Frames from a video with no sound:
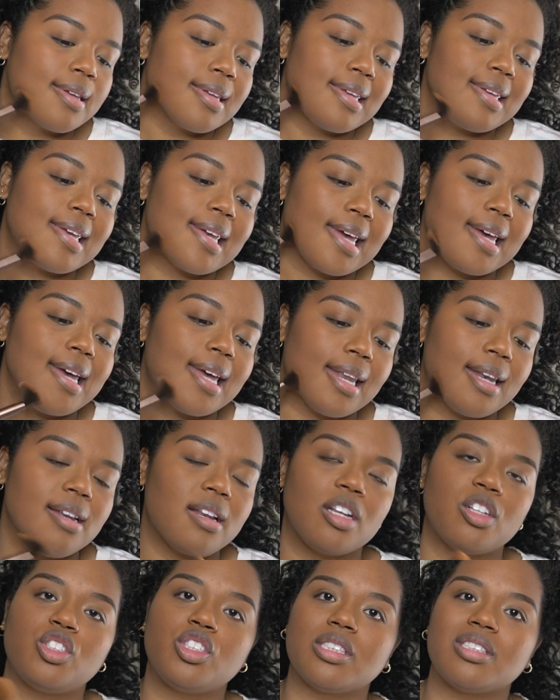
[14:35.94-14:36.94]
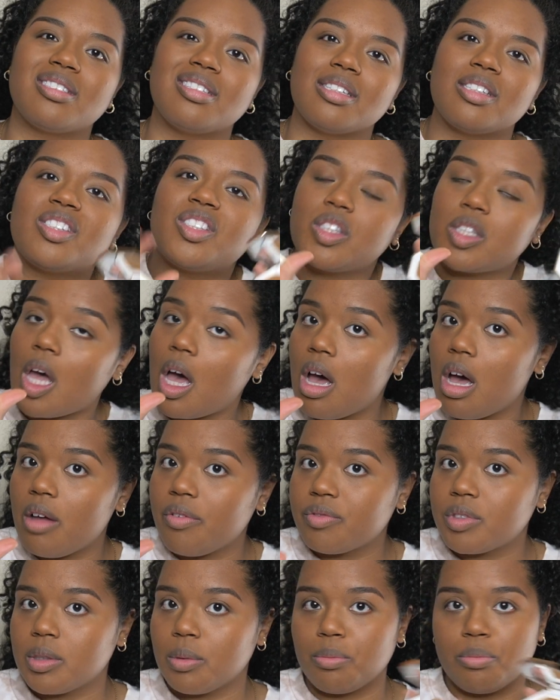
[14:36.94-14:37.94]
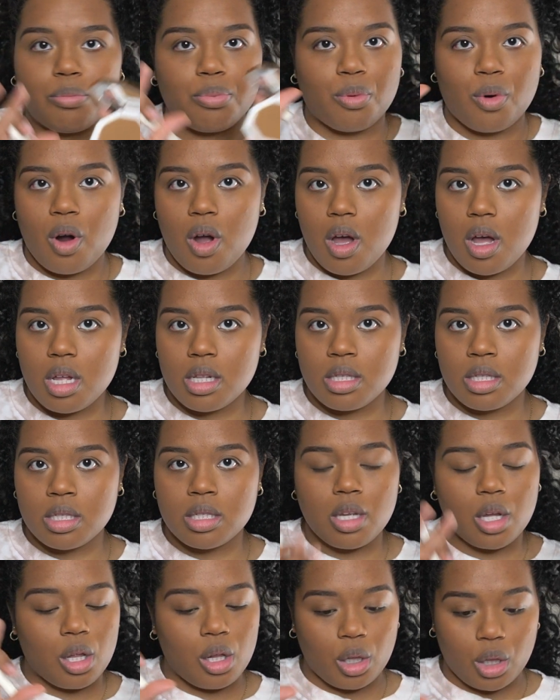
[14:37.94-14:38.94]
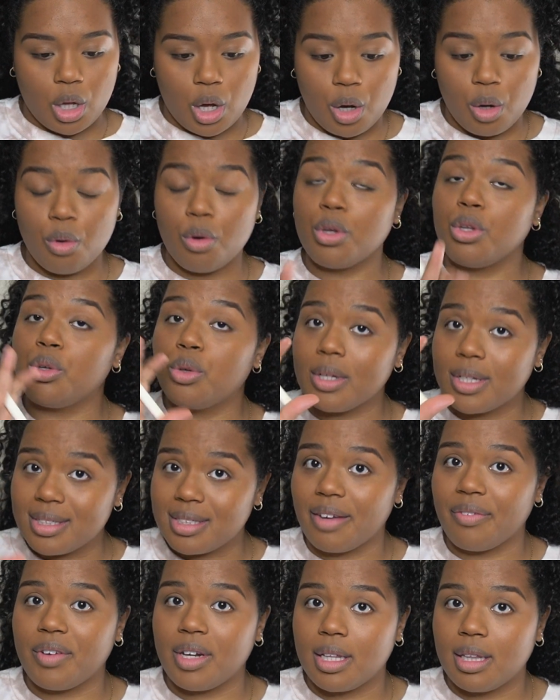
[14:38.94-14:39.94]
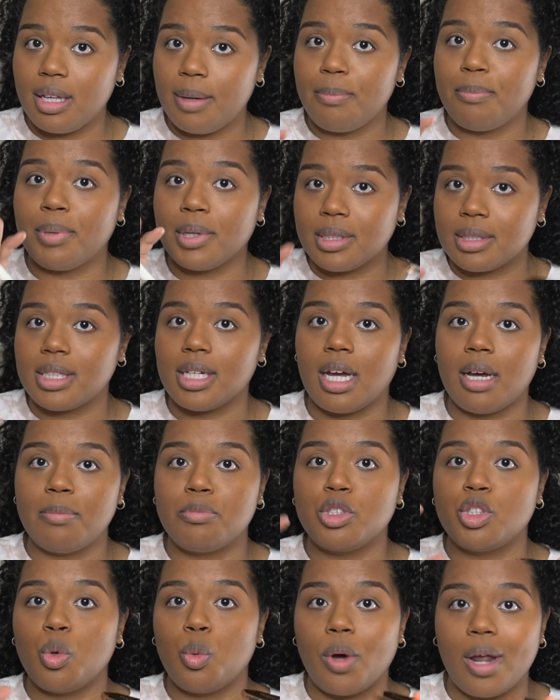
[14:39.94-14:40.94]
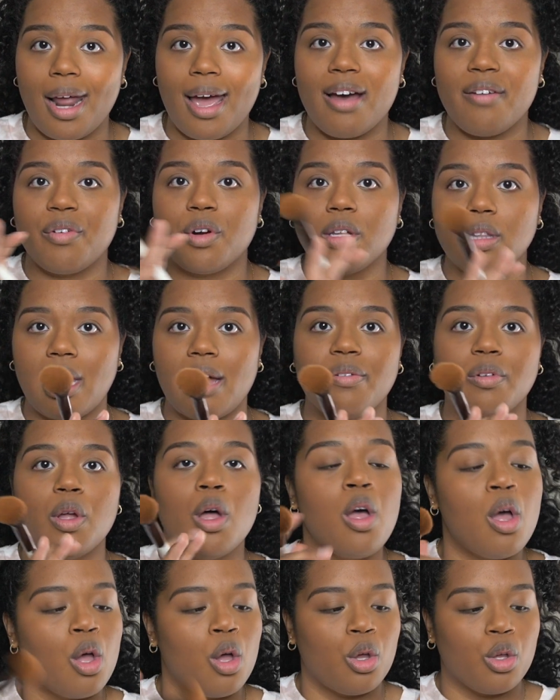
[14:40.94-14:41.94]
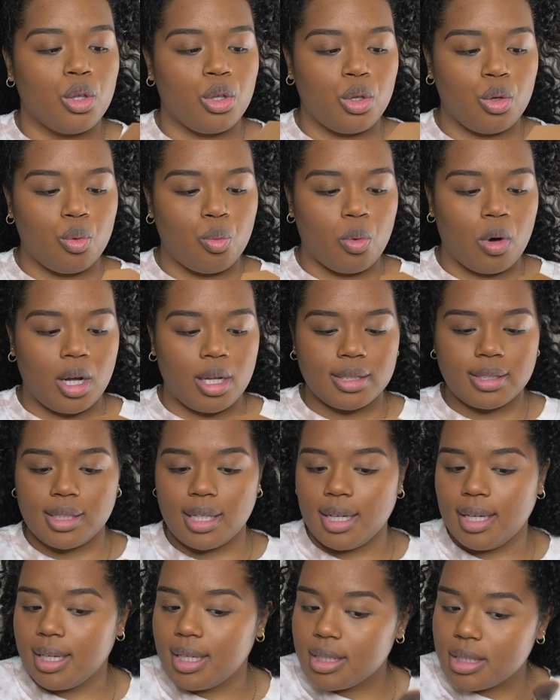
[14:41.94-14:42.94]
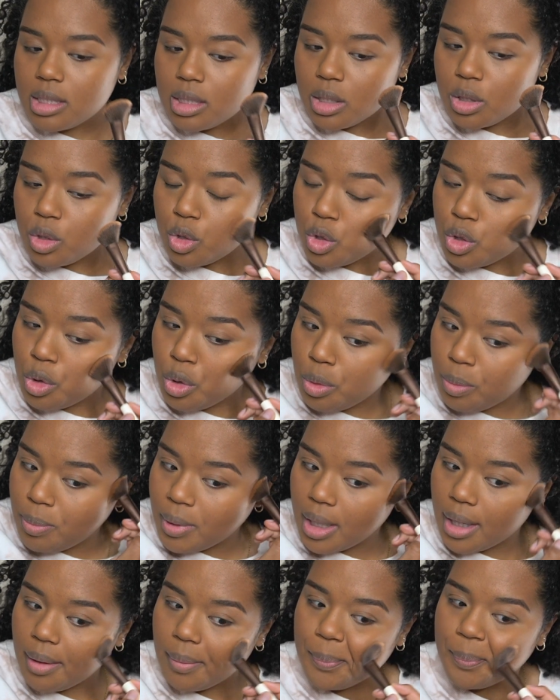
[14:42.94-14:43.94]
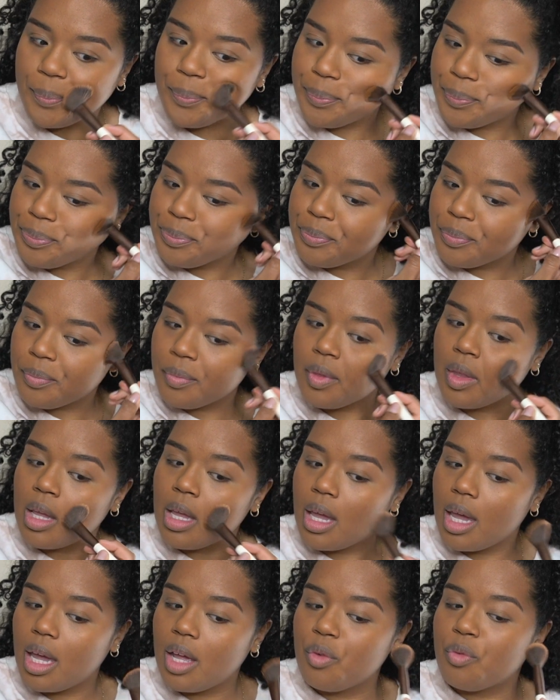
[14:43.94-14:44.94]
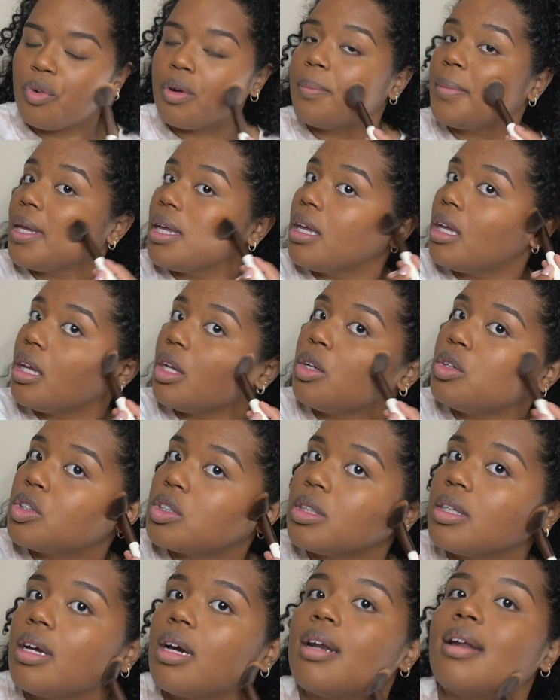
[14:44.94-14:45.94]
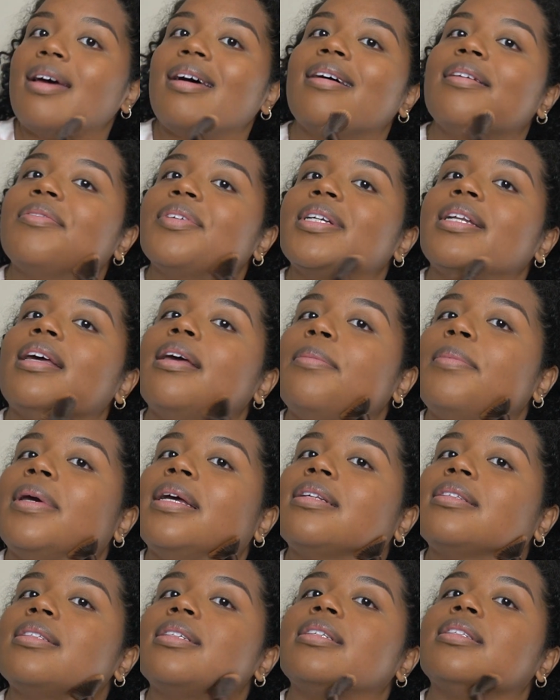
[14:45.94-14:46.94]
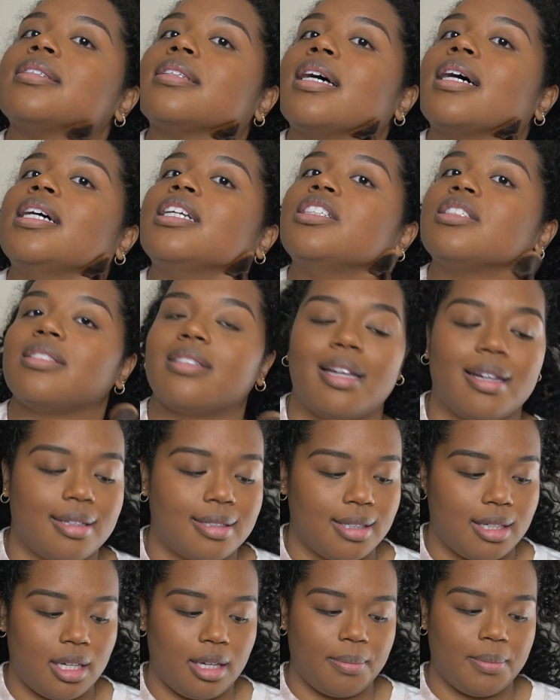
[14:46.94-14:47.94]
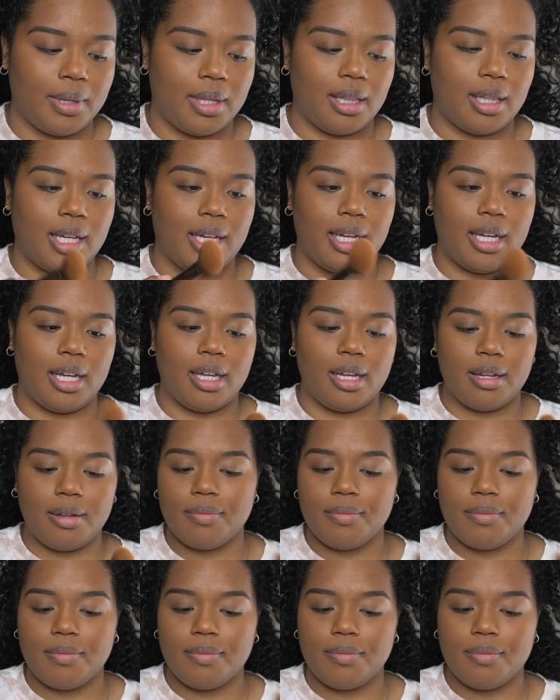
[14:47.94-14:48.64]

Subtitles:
get just the soft bronze glow, you can definitely build it up to whatever level you want it to be. And for me, usually on an everyday basis, I just like to keep it light.